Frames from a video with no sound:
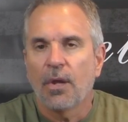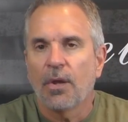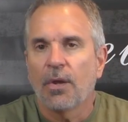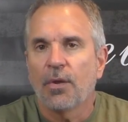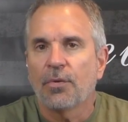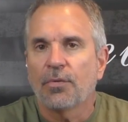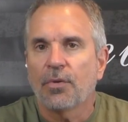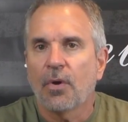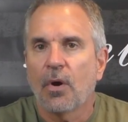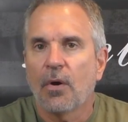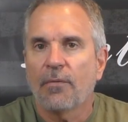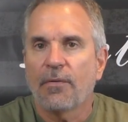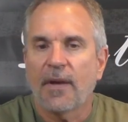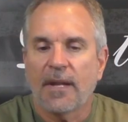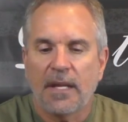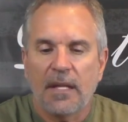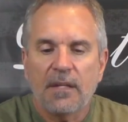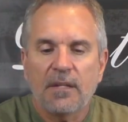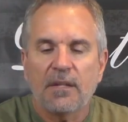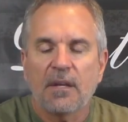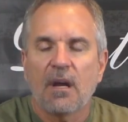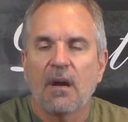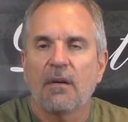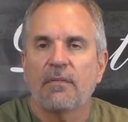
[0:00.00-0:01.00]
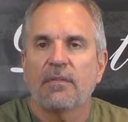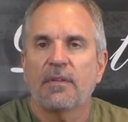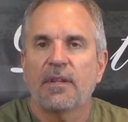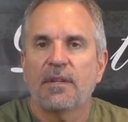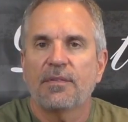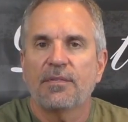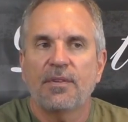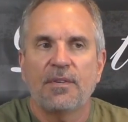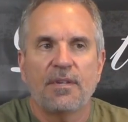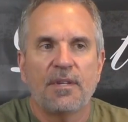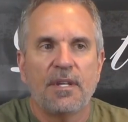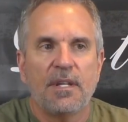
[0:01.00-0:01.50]
So if I didn't cover
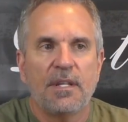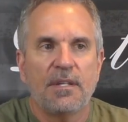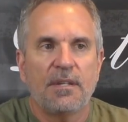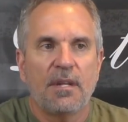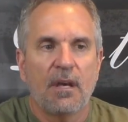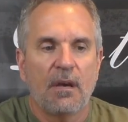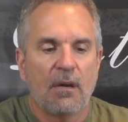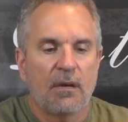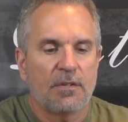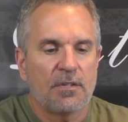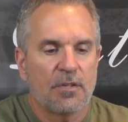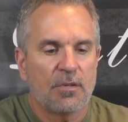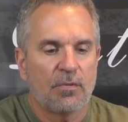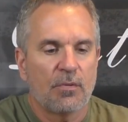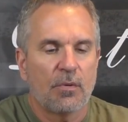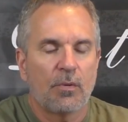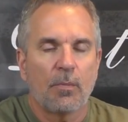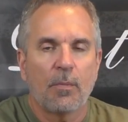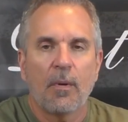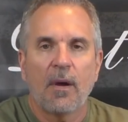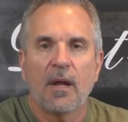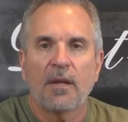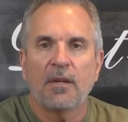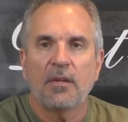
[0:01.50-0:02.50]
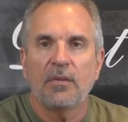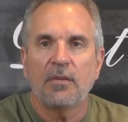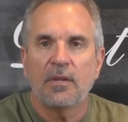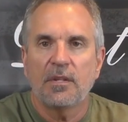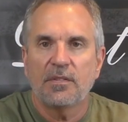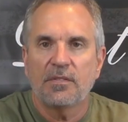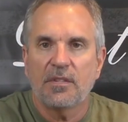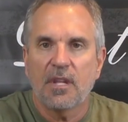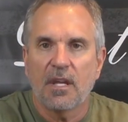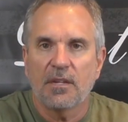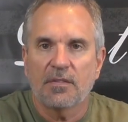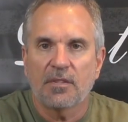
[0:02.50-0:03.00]
this in detail, I just want to remind you
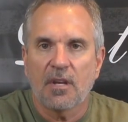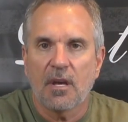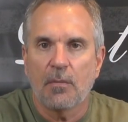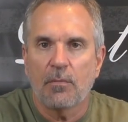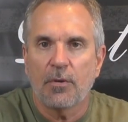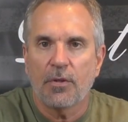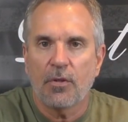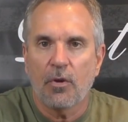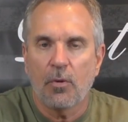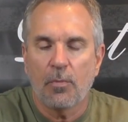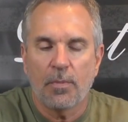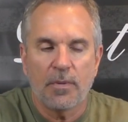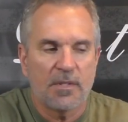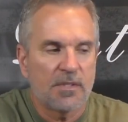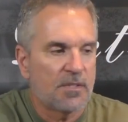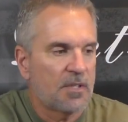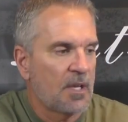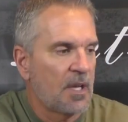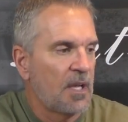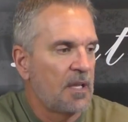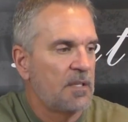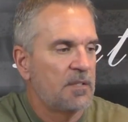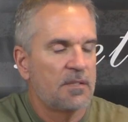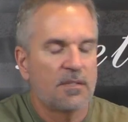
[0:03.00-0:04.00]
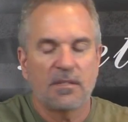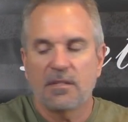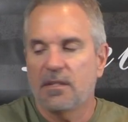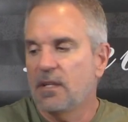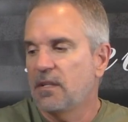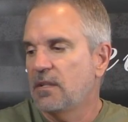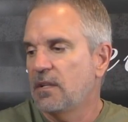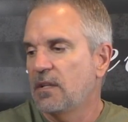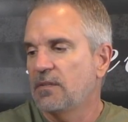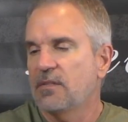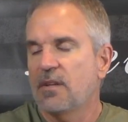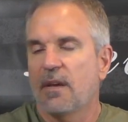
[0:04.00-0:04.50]
this does come with open sights.
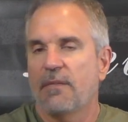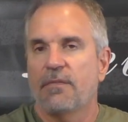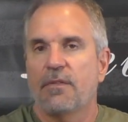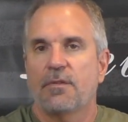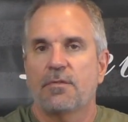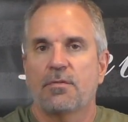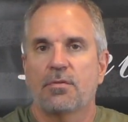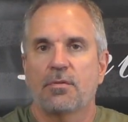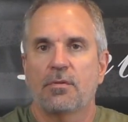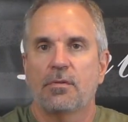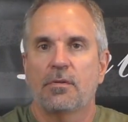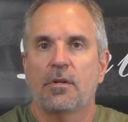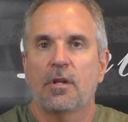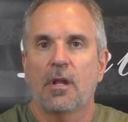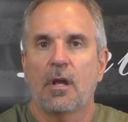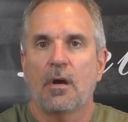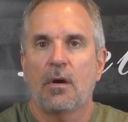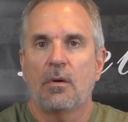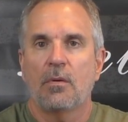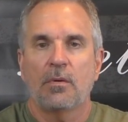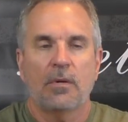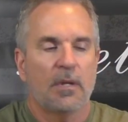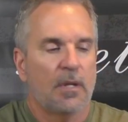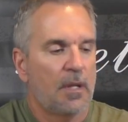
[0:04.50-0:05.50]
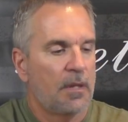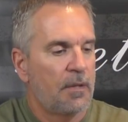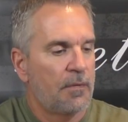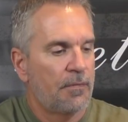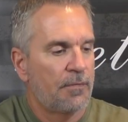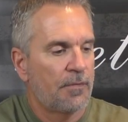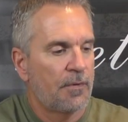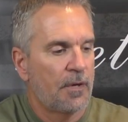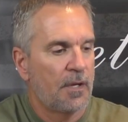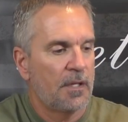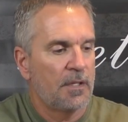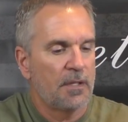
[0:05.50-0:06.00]
It does have the True Glow in the
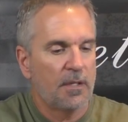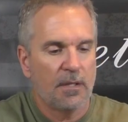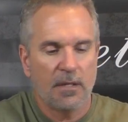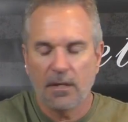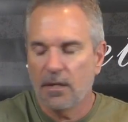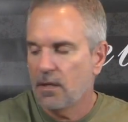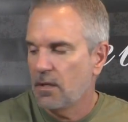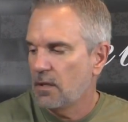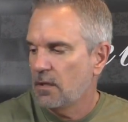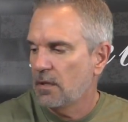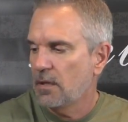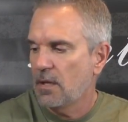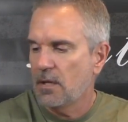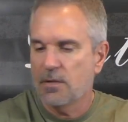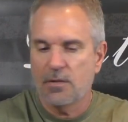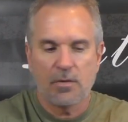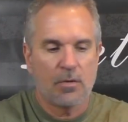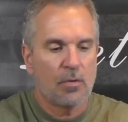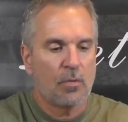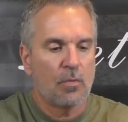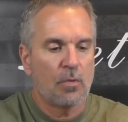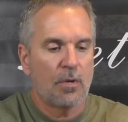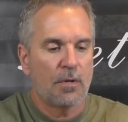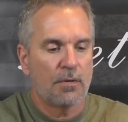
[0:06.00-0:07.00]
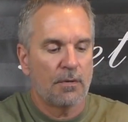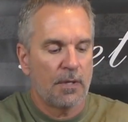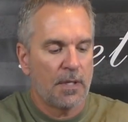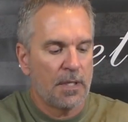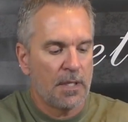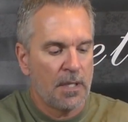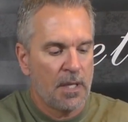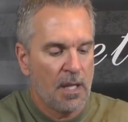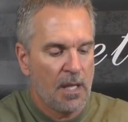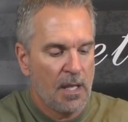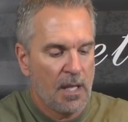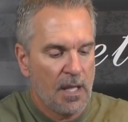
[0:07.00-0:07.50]
front, in case you're wondering,
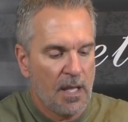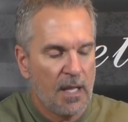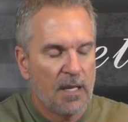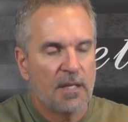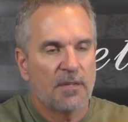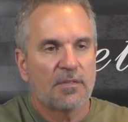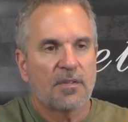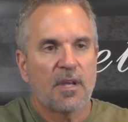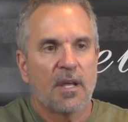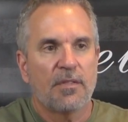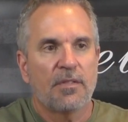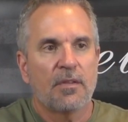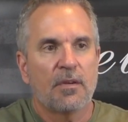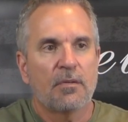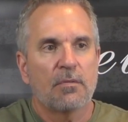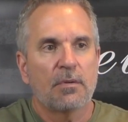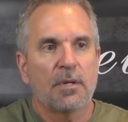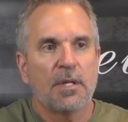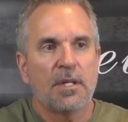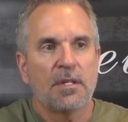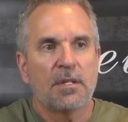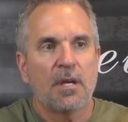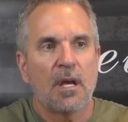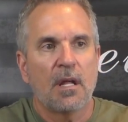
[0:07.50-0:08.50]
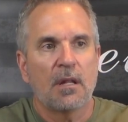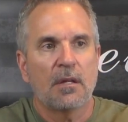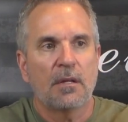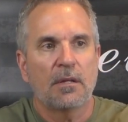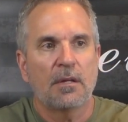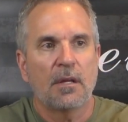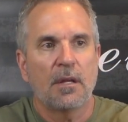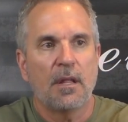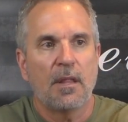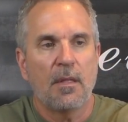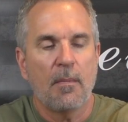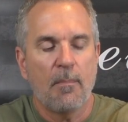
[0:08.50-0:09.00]
and it's got the green
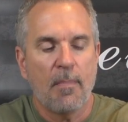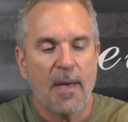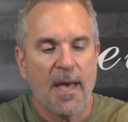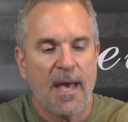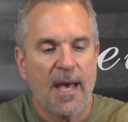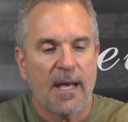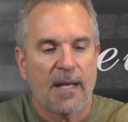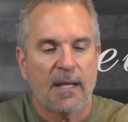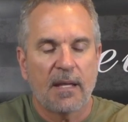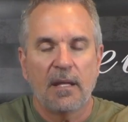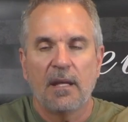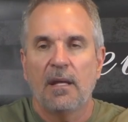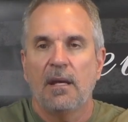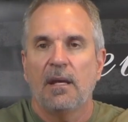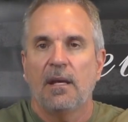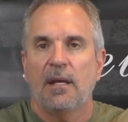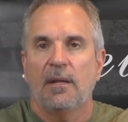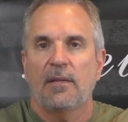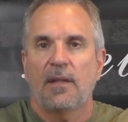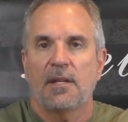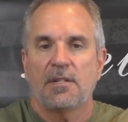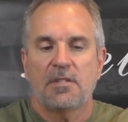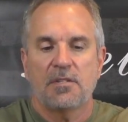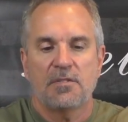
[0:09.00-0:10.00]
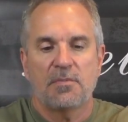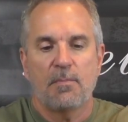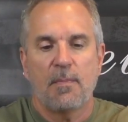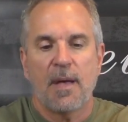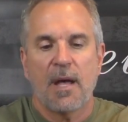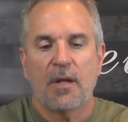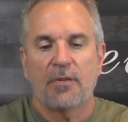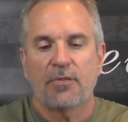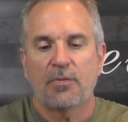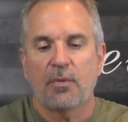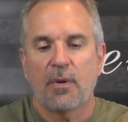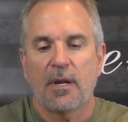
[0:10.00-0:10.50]
colored in the back, and that just
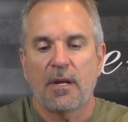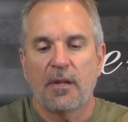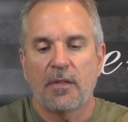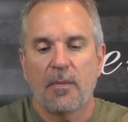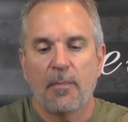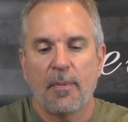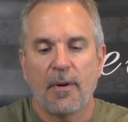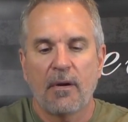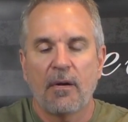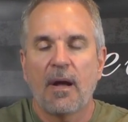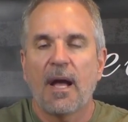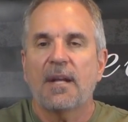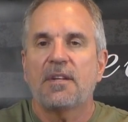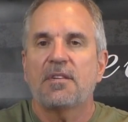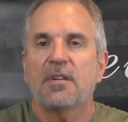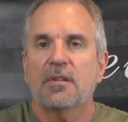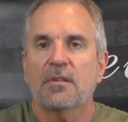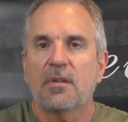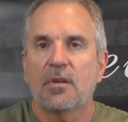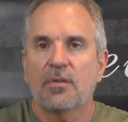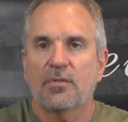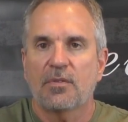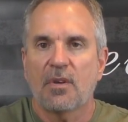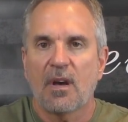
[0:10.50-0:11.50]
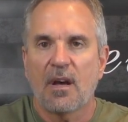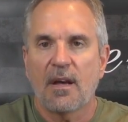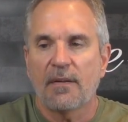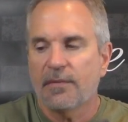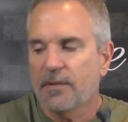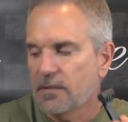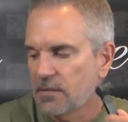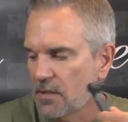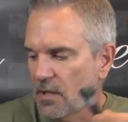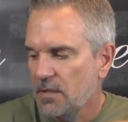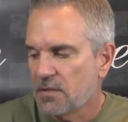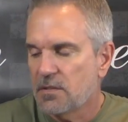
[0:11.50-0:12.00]
mounts right on the barrel. I took those off
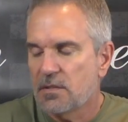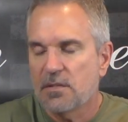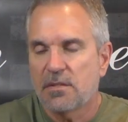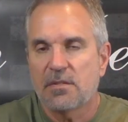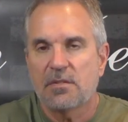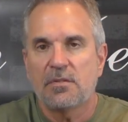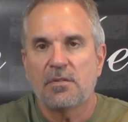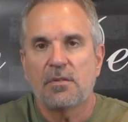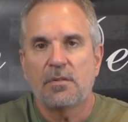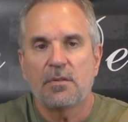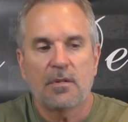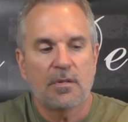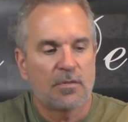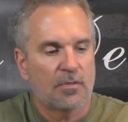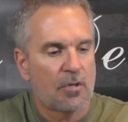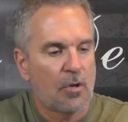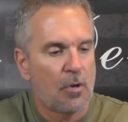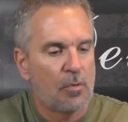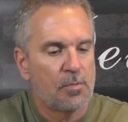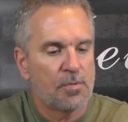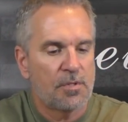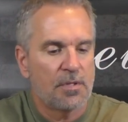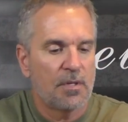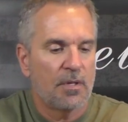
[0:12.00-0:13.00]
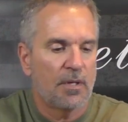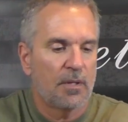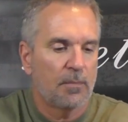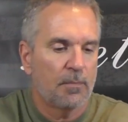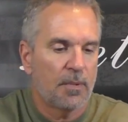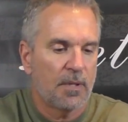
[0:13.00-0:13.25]
because I just do the scope shooting.